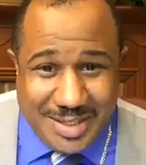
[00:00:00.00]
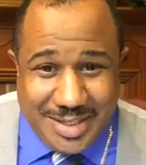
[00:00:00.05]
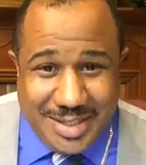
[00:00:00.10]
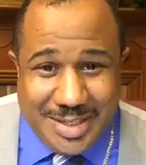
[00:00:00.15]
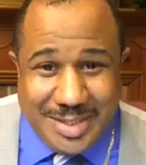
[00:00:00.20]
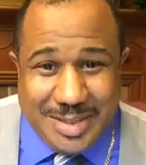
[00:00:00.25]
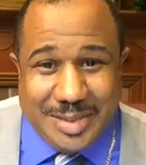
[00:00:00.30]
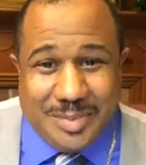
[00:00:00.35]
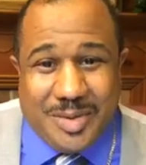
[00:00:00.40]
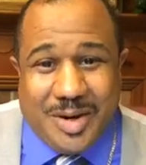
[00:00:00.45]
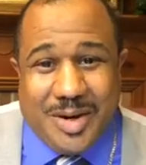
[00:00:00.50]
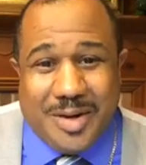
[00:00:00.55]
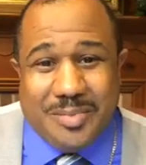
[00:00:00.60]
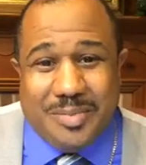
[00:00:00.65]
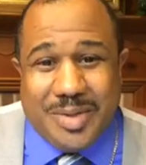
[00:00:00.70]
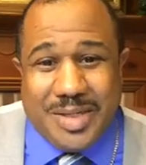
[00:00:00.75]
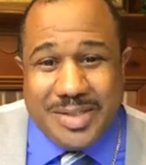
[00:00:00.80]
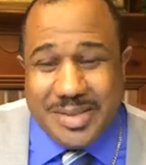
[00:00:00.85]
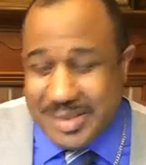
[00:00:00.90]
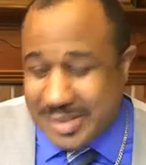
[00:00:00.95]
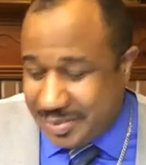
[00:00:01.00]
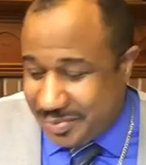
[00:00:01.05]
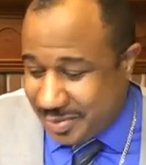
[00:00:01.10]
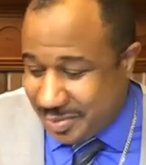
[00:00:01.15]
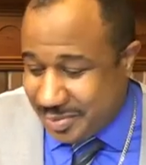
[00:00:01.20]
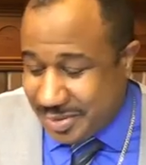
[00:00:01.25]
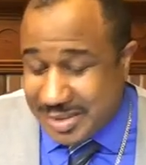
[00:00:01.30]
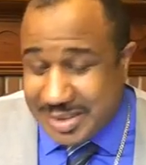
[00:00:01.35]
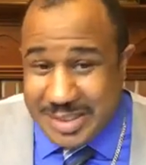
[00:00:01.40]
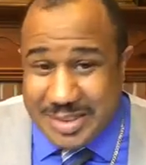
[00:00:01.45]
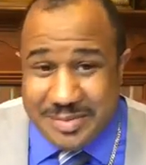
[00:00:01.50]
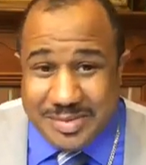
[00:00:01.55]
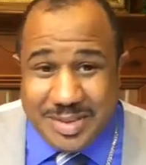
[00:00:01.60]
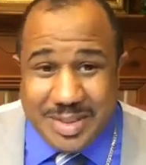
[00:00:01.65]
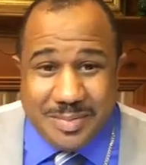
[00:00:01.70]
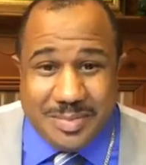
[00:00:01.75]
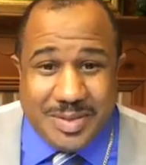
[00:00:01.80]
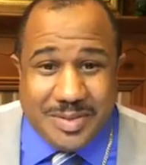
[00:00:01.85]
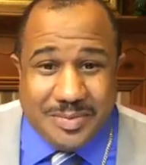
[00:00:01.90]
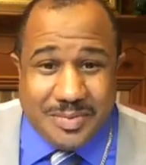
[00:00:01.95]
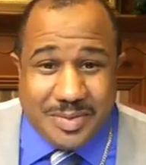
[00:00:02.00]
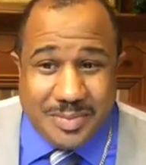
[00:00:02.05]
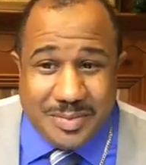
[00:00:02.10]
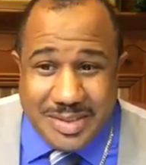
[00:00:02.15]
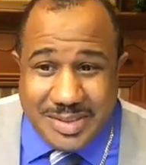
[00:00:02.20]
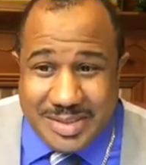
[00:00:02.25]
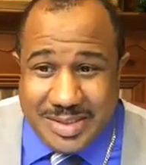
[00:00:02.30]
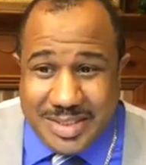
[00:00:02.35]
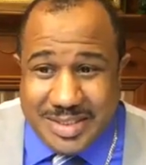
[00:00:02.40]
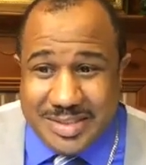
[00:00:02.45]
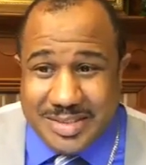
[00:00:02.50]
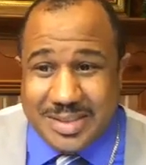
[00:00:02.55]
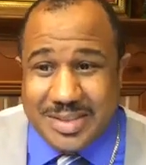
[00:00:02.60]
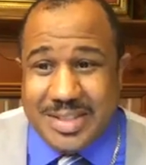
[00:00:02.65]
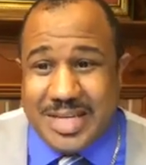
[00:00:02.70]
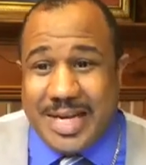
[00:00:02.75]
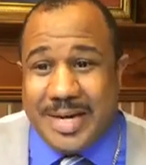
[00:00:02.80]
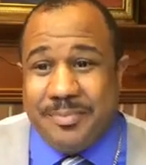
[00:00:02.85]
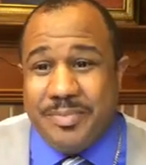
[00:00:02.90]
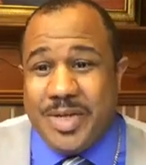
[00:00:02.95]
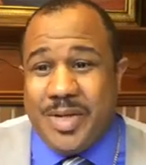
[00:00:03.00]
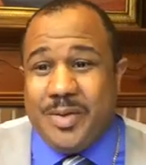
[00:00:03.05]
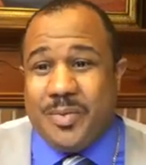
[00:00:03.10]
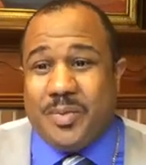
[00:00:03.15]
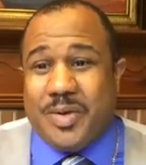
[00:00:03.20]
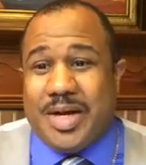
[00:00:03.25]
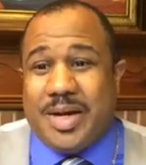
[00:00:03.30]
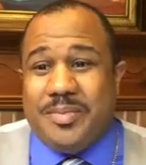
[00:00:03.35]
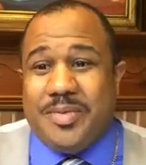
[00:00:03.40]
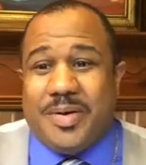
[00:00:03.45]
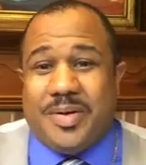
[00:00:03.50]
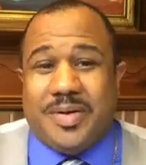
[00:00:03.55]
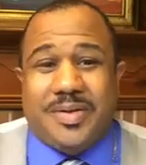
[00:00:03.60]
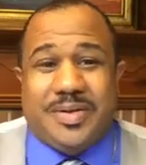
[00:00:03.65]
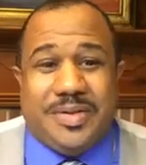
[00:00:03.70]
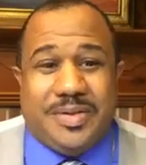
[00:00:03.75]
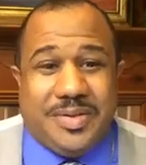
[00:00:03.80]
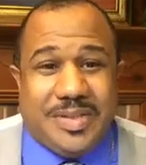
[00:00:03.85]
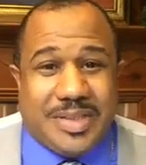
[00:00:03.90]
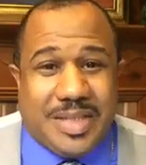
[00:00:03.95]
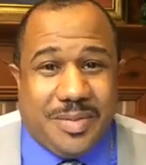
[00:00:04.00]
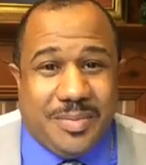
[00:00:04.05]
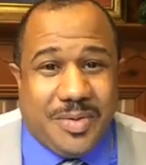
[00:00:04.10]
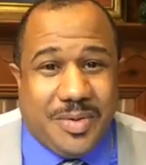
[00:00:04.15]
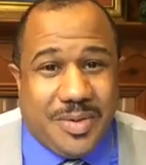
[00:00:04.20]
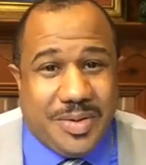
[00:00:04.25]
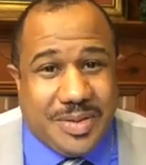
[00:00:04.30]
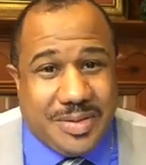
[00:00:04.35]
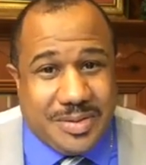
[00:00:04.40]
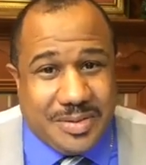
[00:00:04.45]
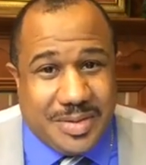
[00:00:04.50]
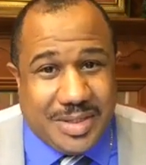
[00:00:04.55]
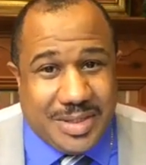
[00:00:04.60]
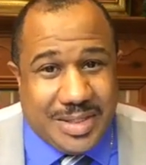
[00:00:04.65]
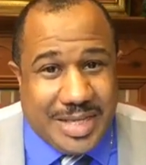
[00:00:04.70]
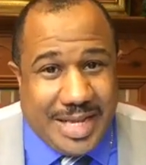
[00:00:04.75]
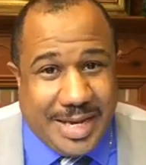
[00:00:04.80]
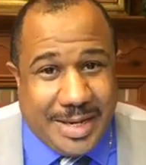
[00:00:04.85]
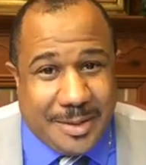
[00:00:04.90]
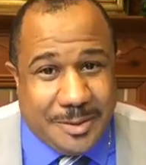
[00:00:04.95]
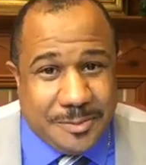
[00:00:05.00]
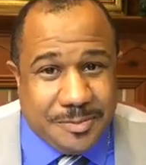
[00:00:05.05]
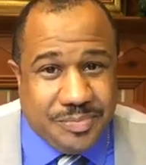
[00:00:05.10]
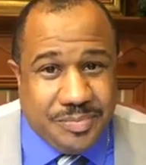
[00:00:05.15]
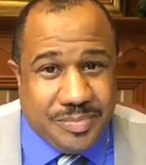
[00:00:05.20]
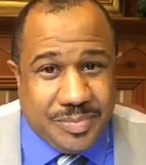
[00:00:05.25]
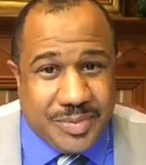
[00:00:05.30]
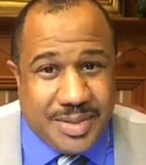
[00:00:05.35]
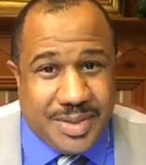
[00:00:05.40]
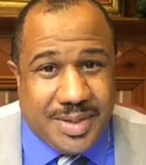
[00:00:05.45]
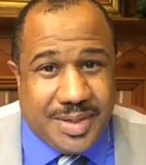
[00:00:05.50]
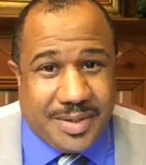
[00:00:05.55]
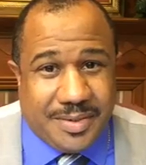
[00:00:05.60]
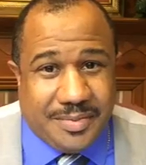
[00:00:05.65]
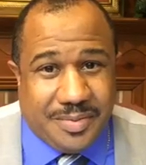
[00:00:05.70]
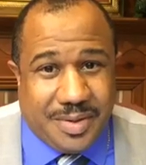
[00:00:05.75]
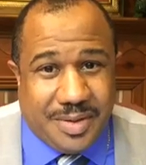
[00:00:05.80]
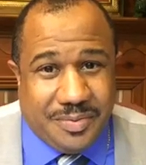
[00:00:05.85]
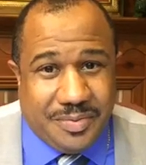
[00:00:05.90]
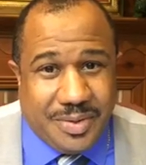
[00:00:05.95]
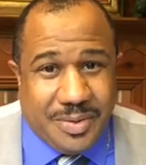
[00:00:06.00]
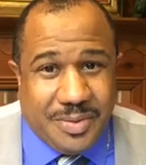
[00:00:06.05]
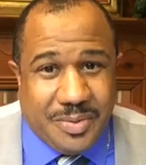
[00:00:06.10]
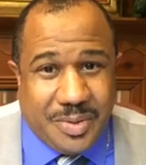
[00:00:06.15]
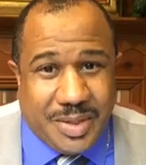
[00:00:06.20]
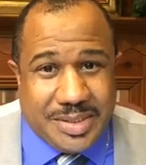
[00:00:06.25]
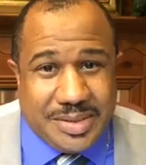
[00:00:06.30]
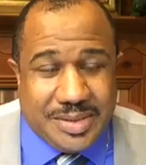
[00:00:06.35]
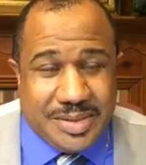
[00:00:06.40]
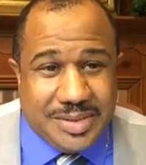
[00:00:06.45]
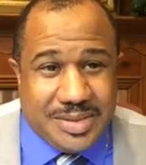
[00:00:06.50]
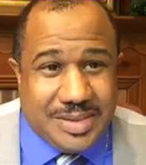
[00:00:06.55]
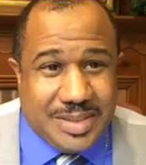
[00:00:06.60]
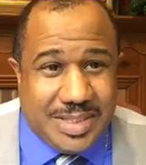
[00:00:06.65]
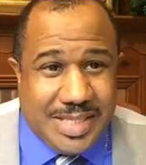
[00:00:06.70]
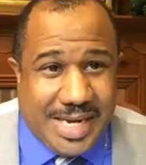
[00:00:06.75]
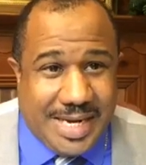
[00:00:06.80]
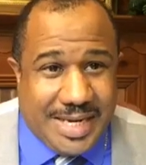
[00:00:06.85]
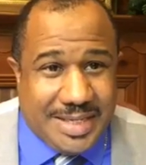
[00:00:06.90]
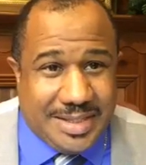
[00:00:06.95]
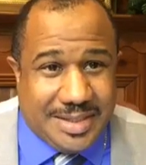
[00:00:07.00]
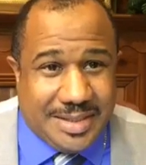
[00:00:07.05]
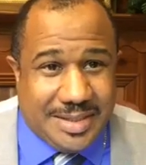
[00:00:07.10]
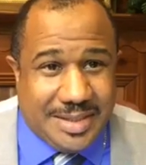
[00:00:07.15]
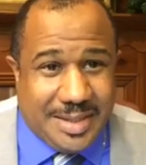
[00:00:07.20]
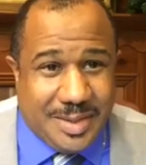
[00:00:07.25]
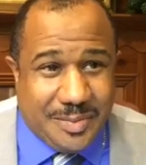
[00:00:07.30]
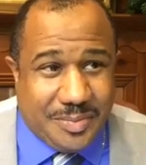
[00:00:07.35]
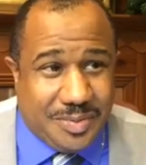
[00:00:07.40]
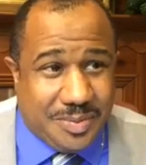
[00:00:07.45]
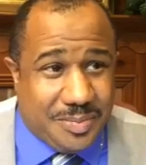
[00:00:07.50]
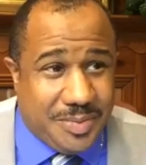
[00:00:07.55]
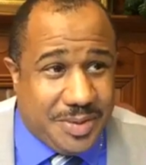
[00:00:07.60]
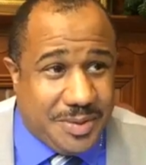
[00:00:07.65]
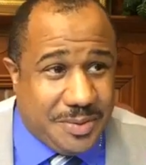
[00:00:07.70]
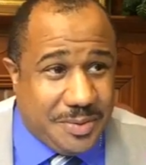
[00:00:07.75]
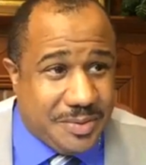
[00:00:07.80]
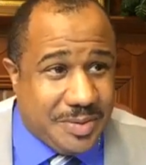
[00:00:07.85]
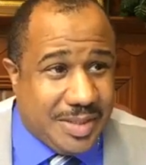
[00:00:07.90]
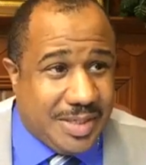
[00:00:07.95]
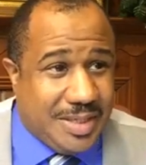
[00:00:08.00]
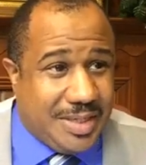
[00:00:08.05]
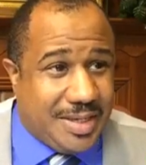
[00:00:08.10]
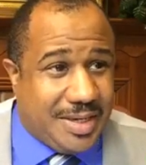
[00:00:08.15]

Hit them heart buttons if you receive something from this teaching tonight. What I'm going to do is I'm going to allow uh, for a few questions tonight and hear from you.